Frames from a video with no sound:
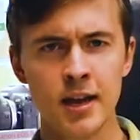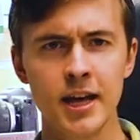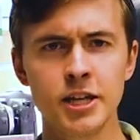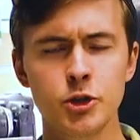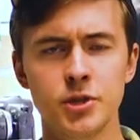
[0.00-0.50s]
And
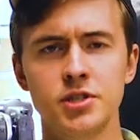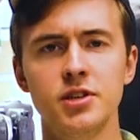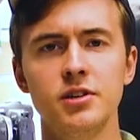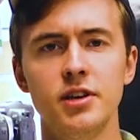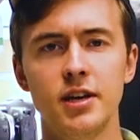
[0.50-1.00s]

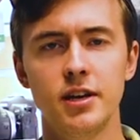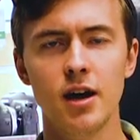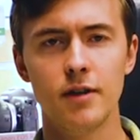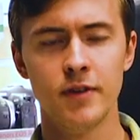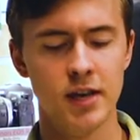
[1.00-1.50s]
interestingly
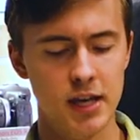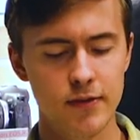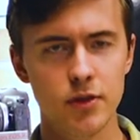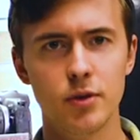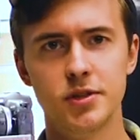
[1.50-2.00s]
enough,
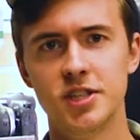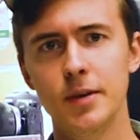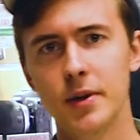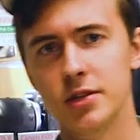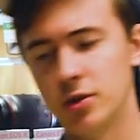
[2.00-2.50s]
even though the
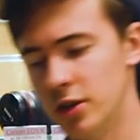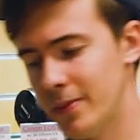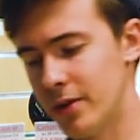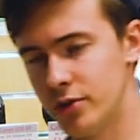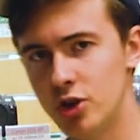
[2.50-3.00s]
Sigma is only
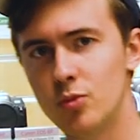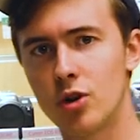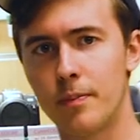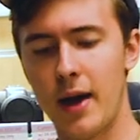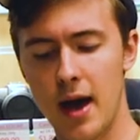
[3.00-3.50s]
about two
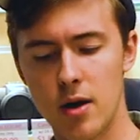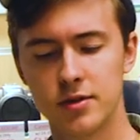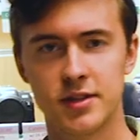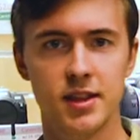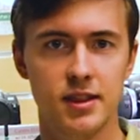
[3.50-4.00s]
more
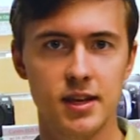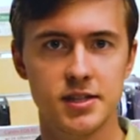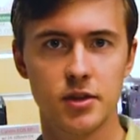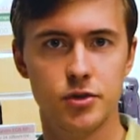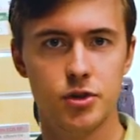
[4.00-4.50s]
pounds than
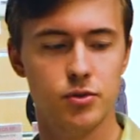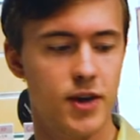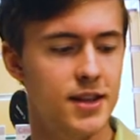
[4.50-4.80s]
these other two